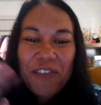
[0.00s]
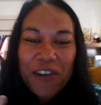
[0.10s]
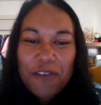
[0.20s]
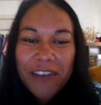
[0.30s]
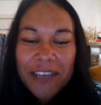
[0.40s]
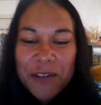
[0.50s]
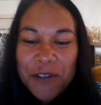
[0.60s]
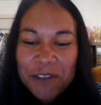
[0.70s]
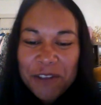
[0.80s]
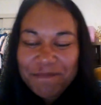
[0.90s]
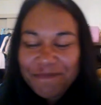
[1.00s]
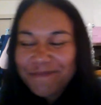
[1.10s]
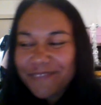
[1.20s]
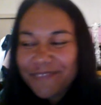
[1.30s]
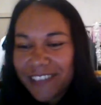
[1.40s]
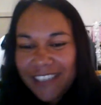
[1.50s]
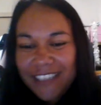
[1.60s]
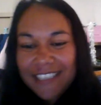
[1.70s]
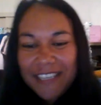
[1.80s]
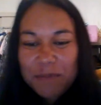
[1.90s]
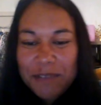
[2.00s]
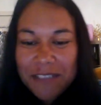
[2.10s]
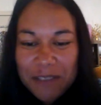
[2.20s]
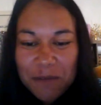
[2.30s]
for the final and the exams.